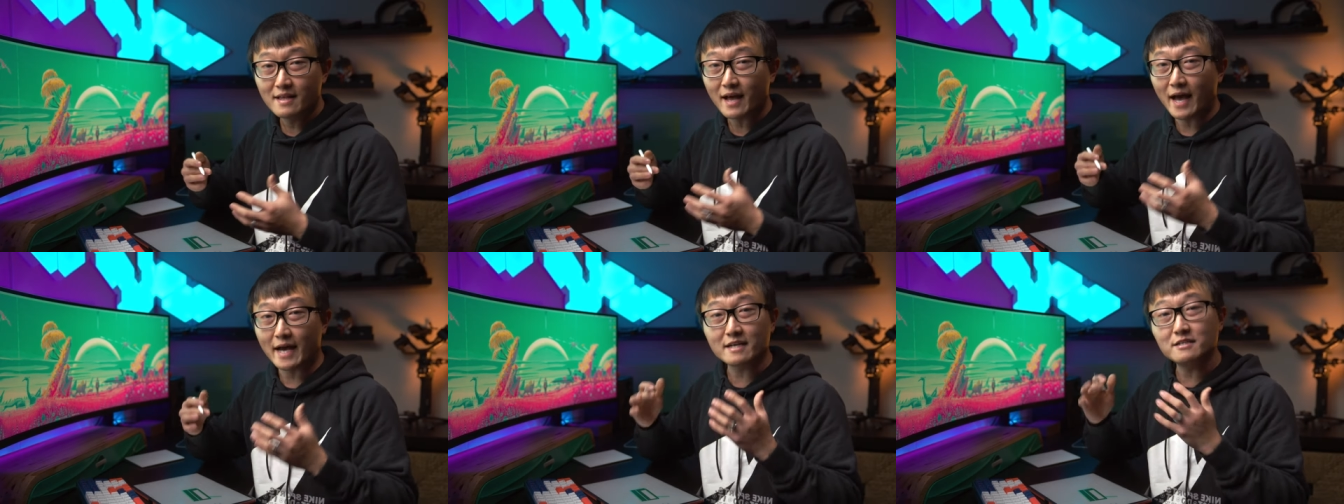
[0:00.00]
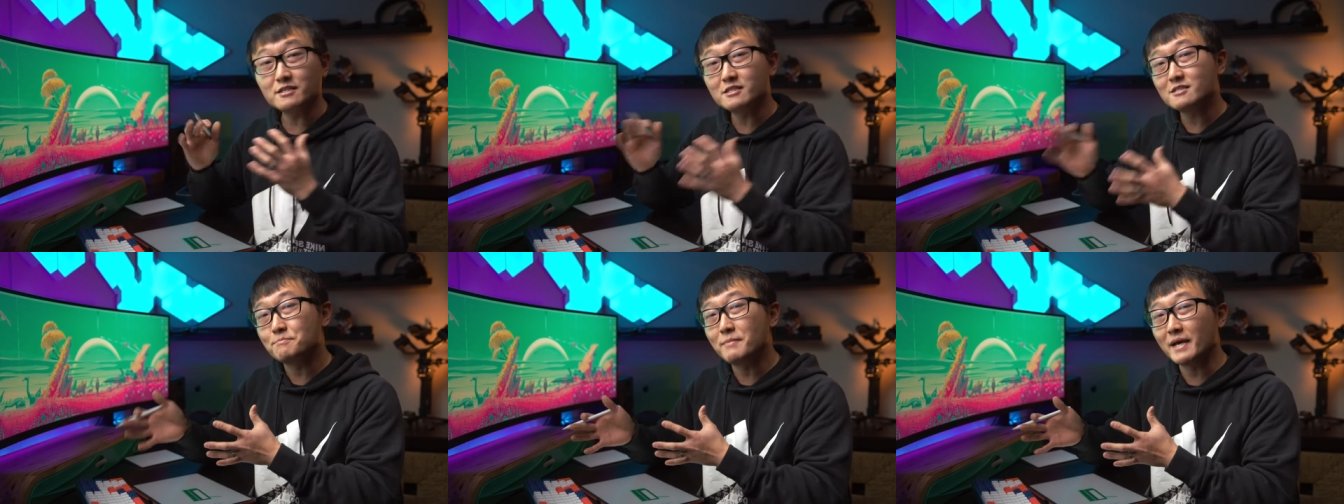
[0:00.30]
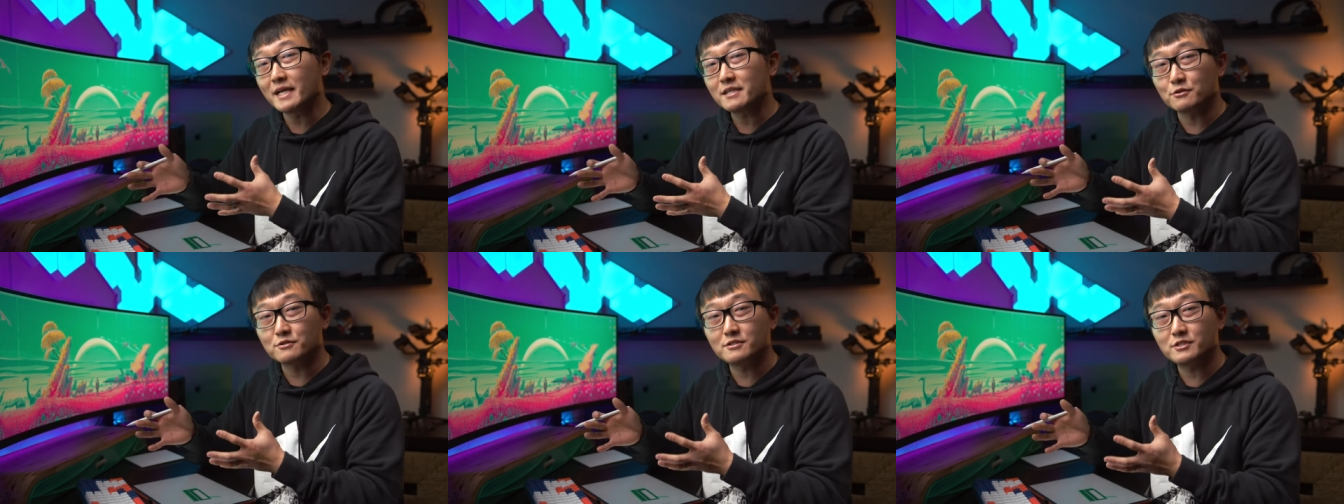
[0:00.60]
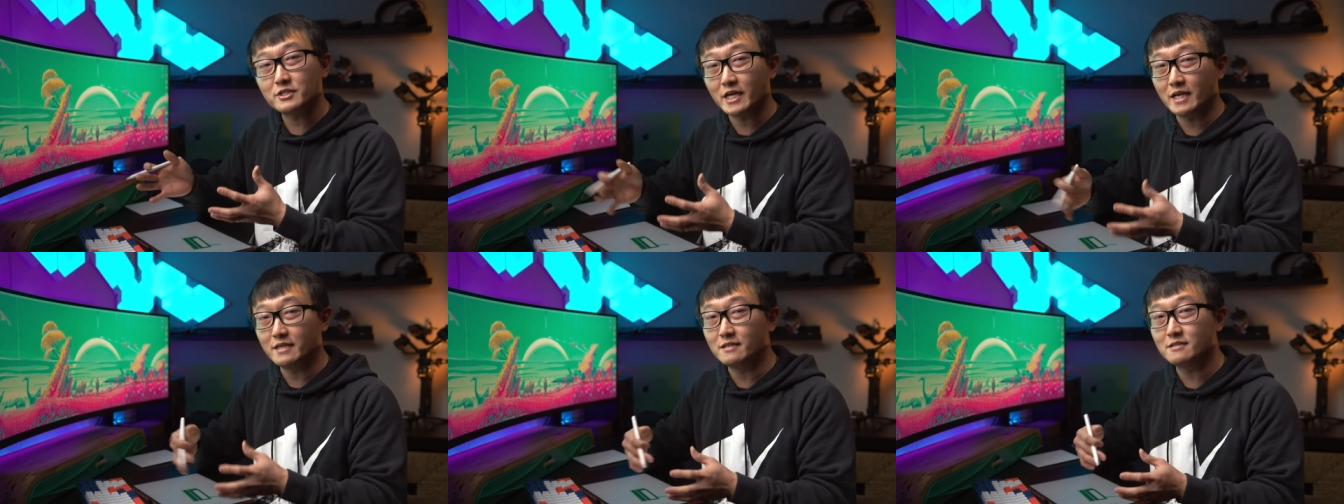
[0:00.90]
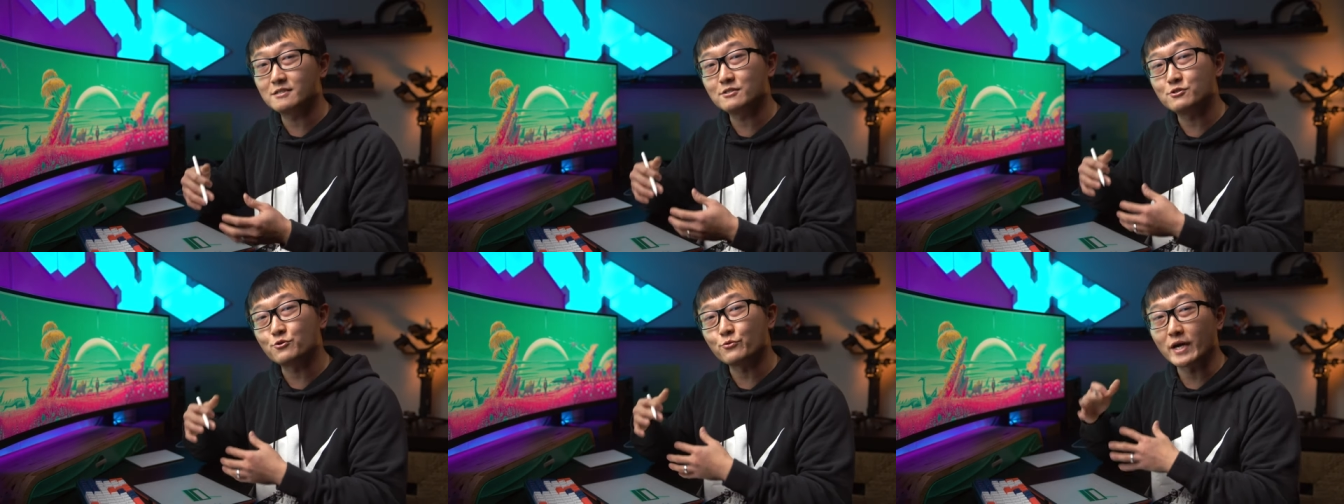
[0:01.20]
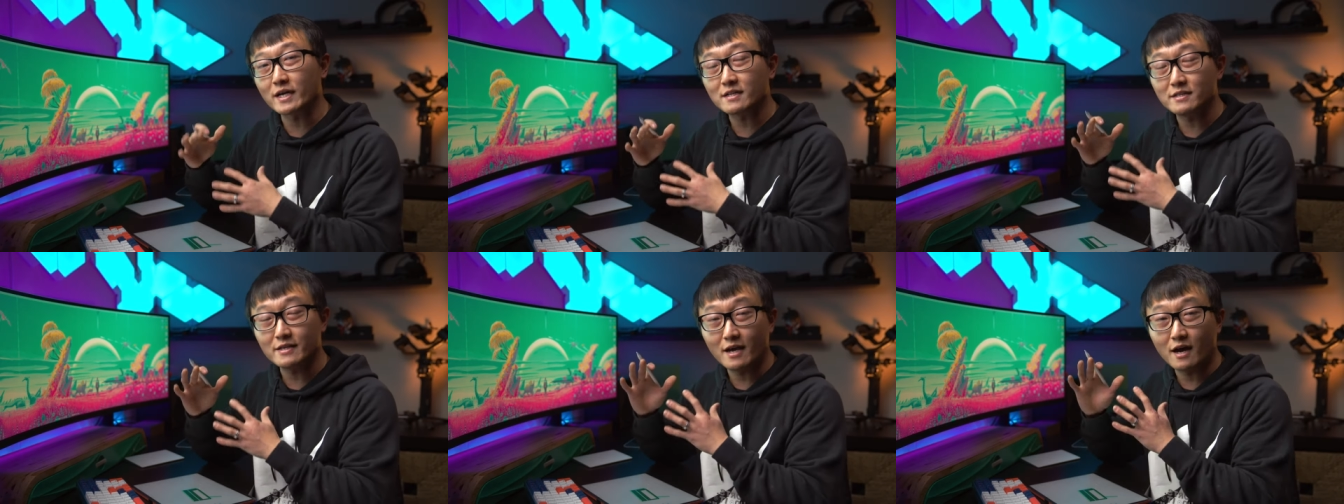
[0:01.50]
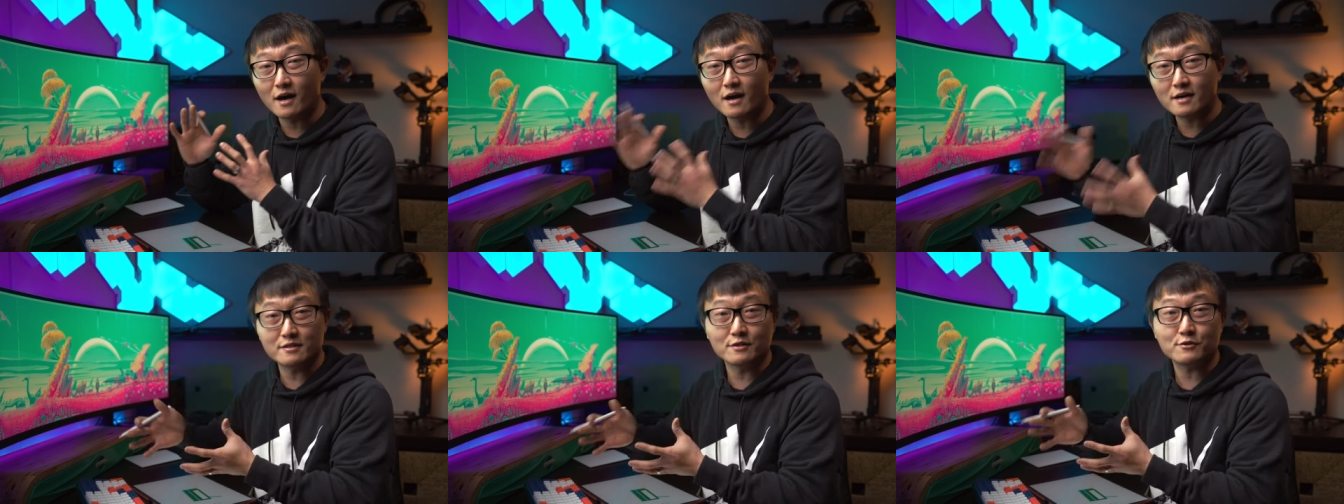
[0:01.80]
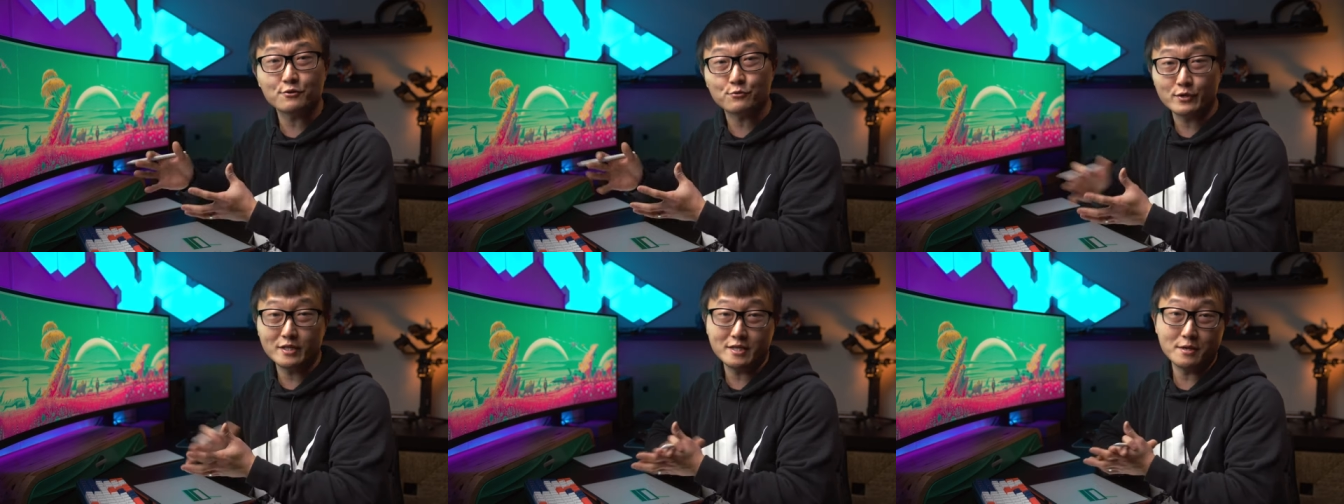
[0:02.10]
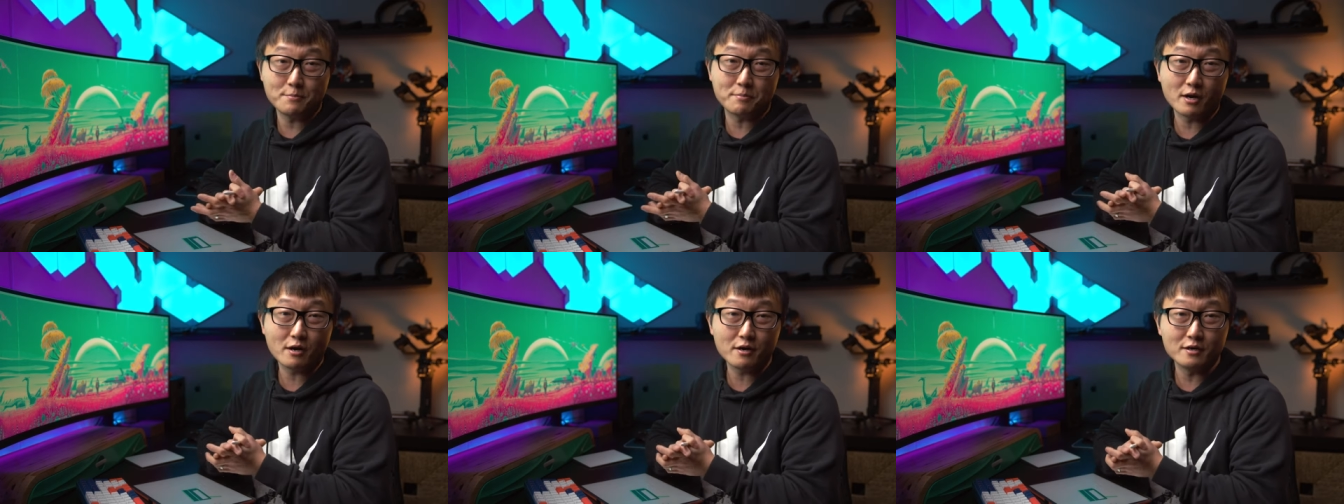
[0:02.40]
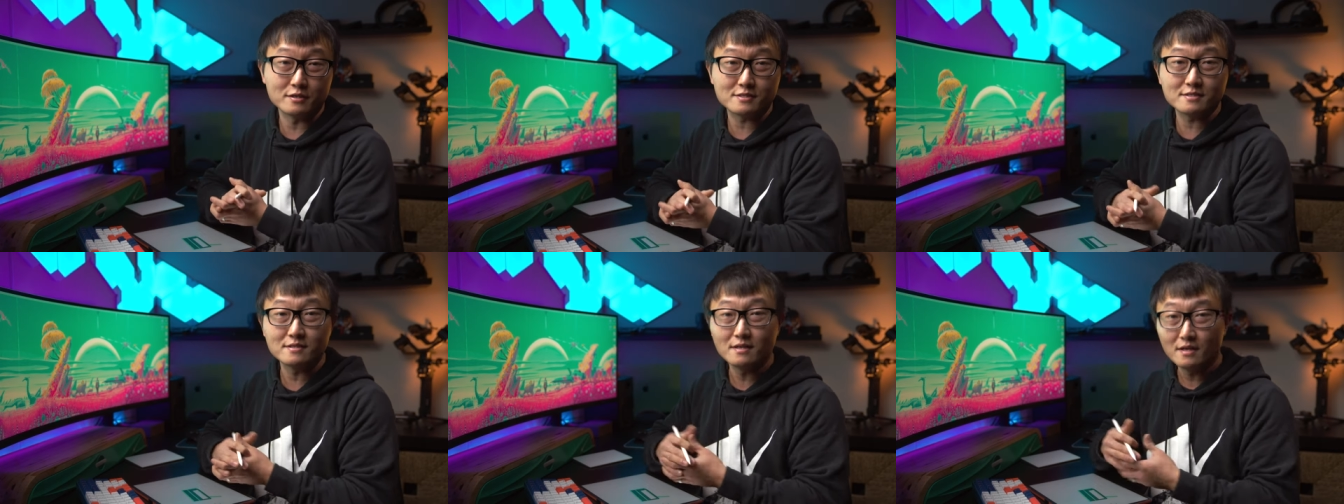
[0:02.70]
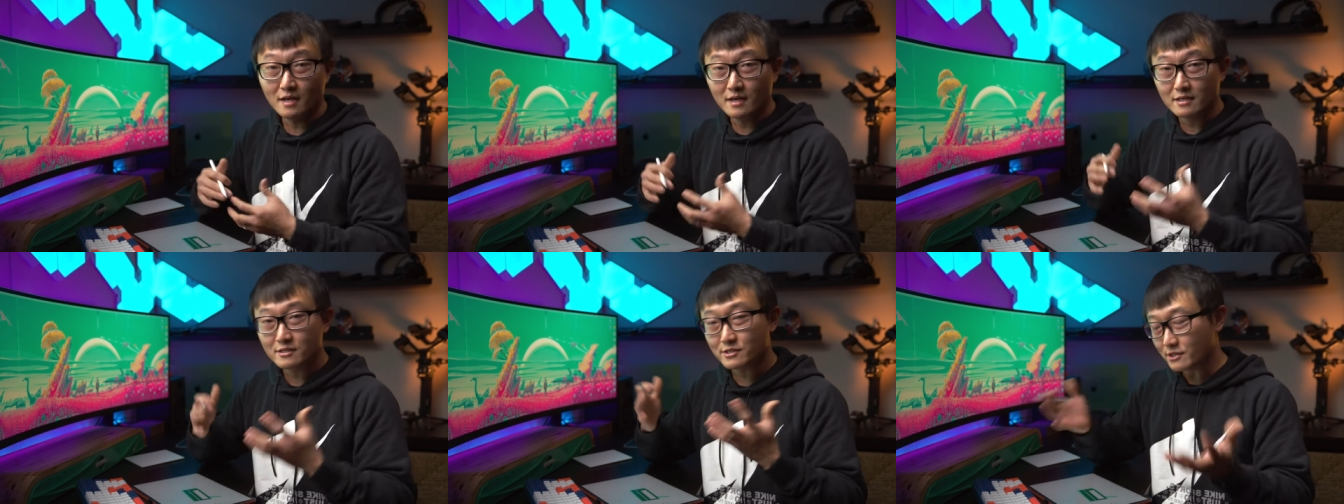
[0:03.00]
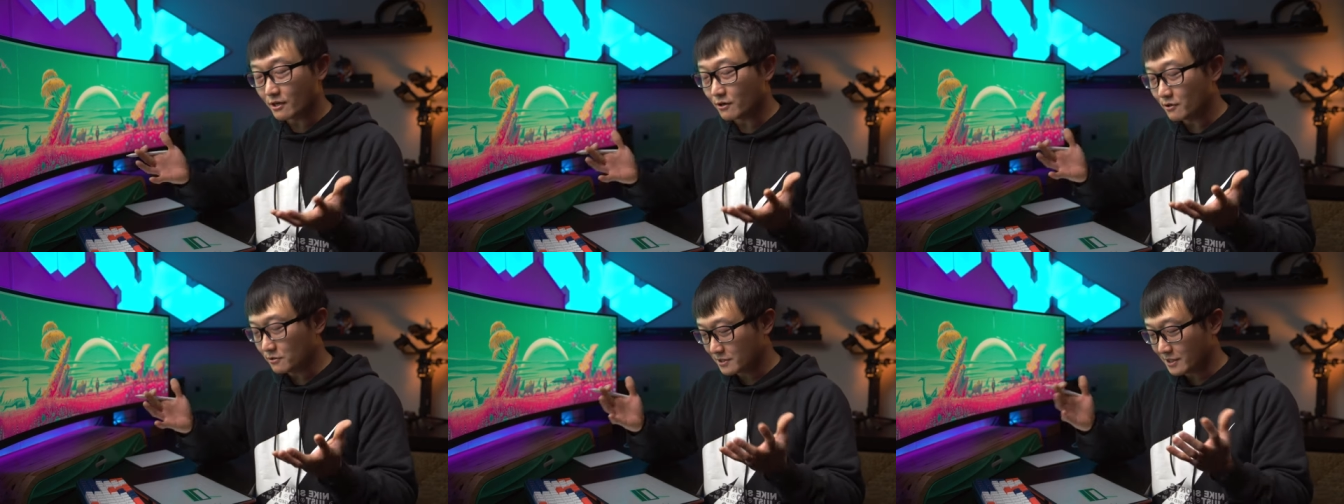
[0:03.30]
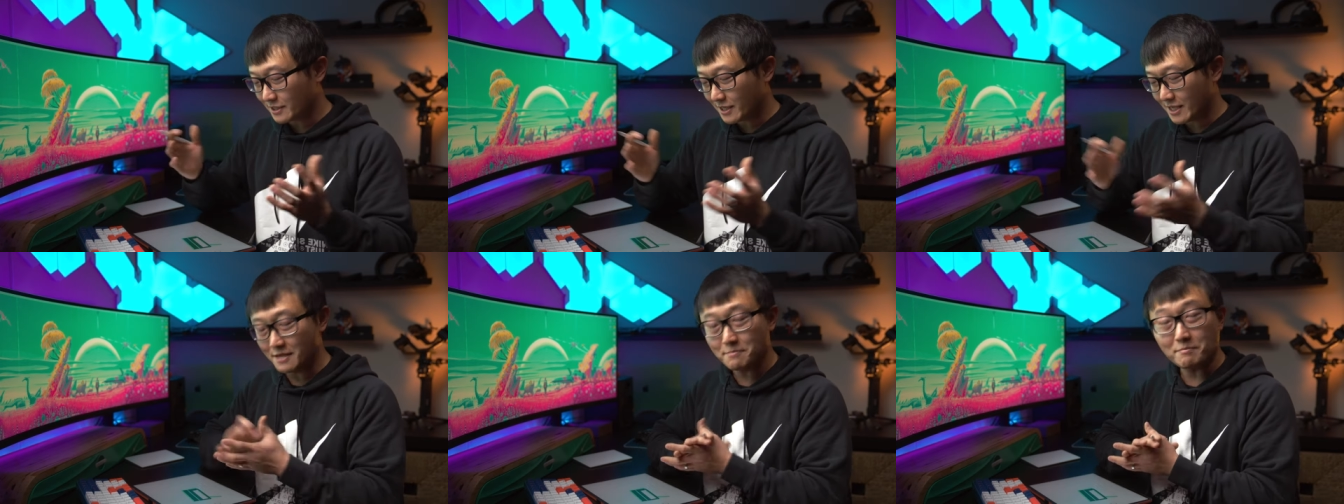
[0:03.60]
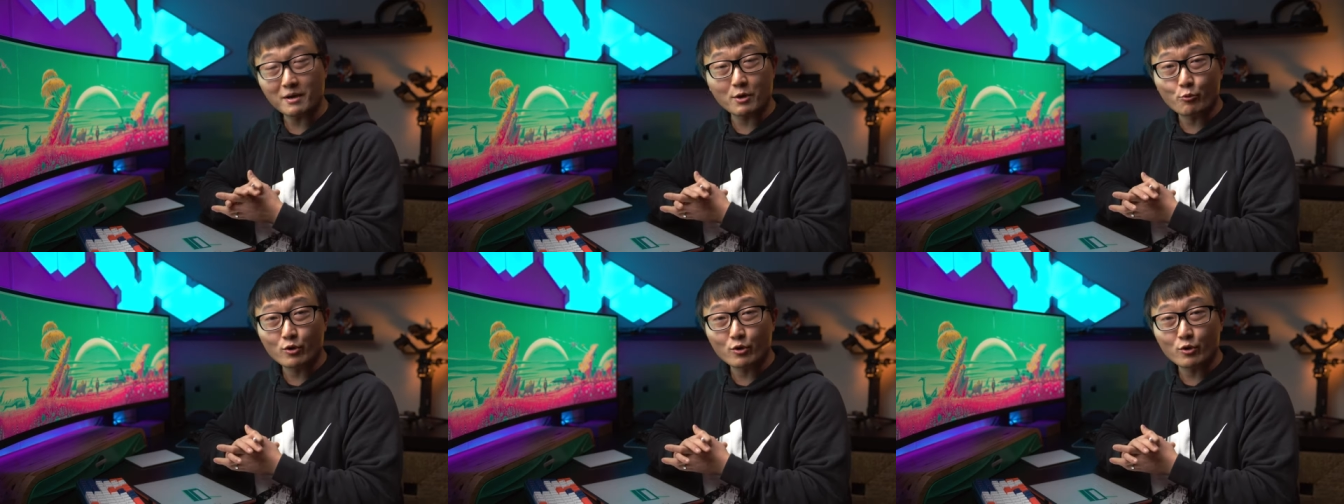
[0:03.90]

I can just make those changes directly on the 3D parts. So to keep my